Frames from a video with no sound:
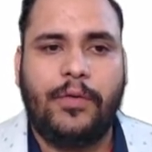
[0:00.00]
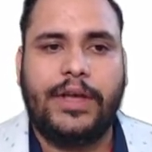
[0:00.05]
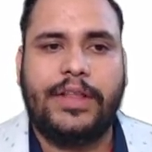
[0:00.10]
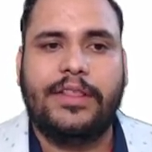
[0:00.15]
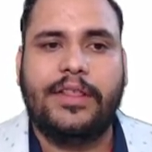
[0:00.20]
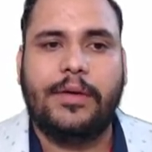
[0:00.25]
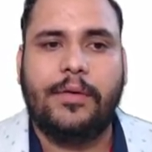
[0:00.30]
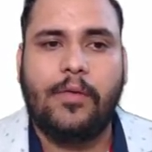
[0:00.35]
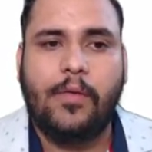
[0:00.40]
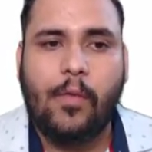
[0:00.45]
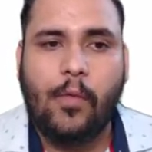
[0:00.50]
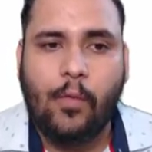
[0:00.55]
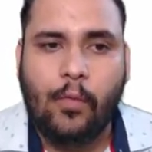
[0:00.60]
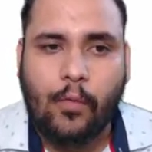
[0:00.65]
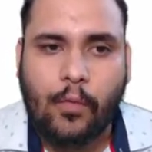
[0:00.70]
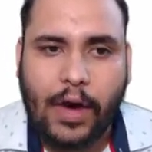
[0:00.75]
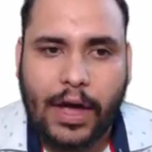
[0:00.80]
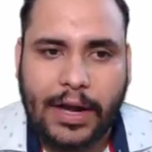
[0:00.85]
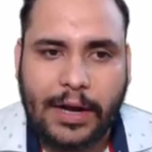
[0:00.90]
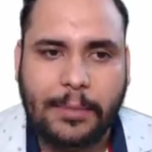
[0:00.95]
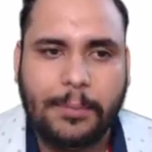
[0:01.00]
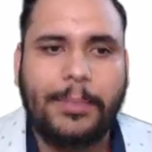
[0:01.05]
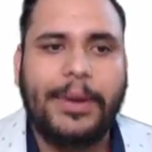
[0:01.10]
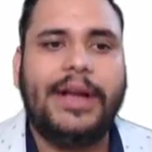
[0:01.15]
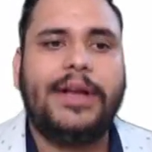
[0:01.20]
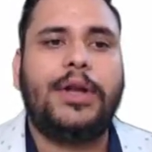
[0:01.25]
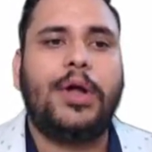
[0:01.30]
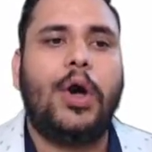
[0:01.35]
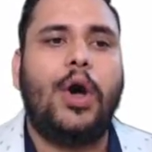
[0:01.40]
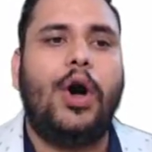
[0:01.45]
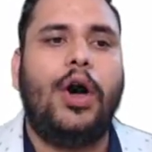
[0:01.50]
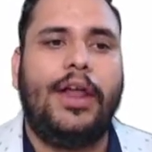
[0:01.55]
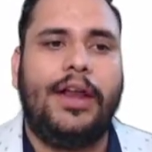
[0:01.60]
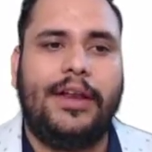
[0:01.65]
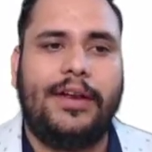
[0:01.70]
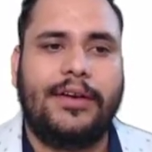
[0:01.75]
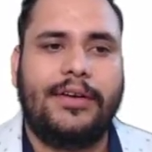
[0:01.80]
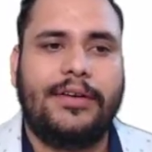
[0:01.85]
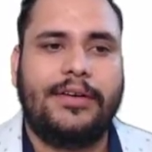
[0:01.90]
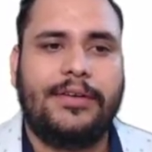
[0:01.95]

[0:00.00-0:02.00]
with 1 bit on.